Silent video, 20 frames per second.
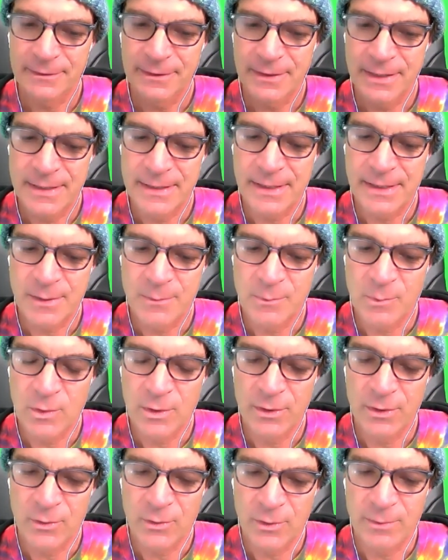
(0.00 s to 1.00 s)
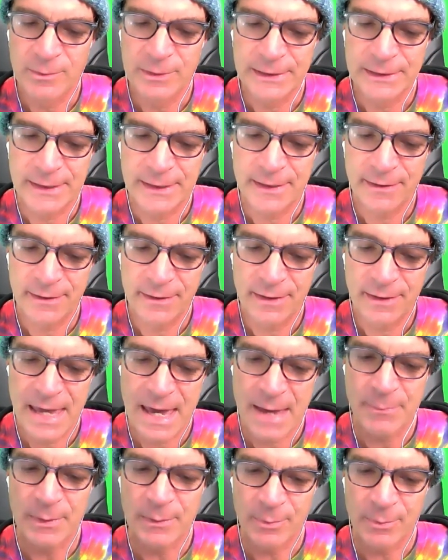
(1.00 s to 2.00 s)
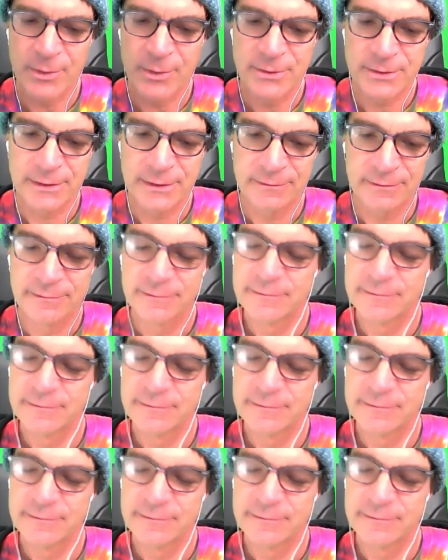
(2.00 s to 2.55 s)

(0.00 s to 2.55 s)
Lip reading: think I'm more normally a happy person.